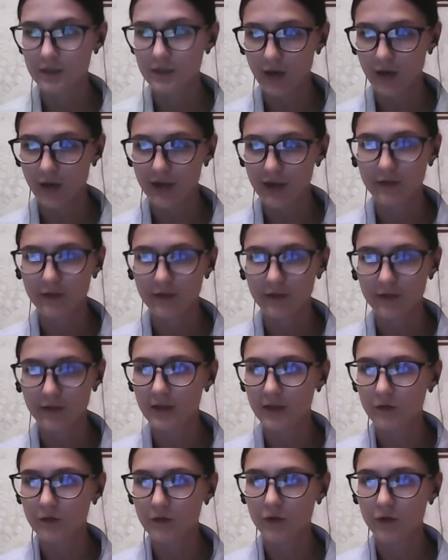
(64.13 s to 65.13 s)
to add, if
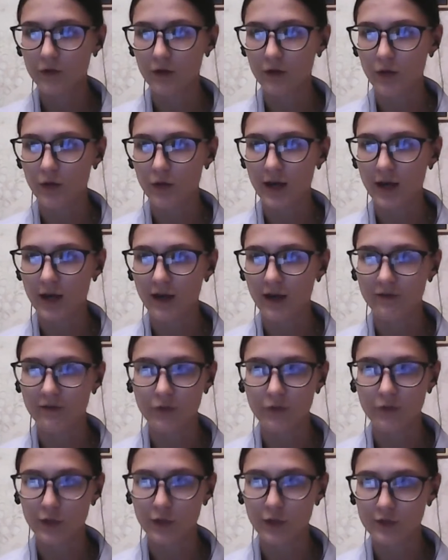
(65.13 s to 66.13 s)
any of you have
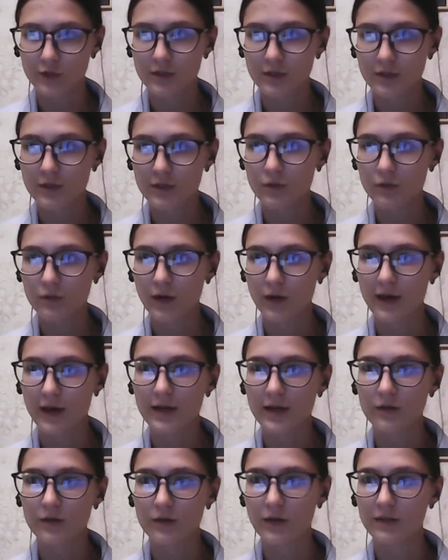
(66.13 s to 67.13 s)
questions to Aya,
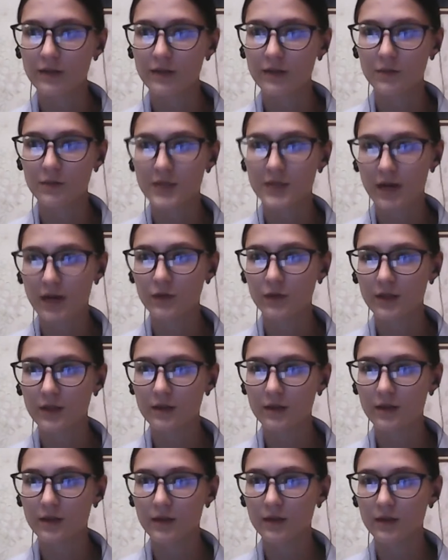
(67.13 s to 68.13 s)
write them down in
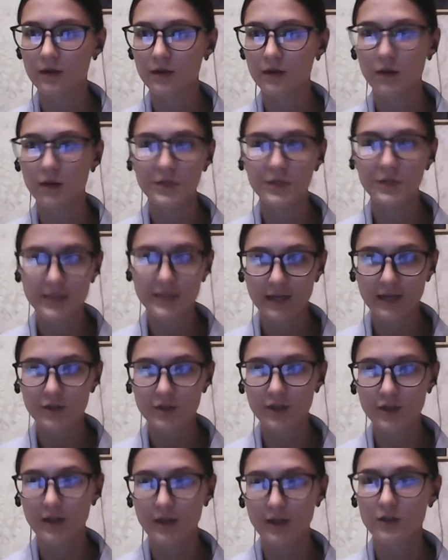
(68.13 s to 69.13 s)
the comment section
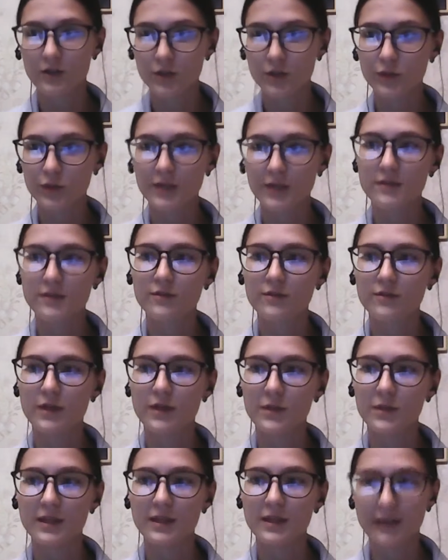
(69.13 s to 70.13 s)
and she will answer them in
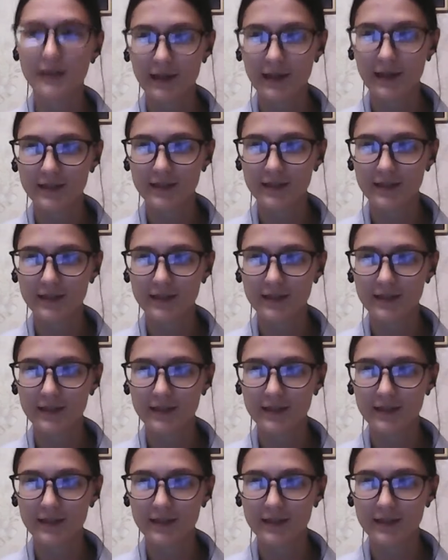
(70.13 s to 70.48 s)
the end.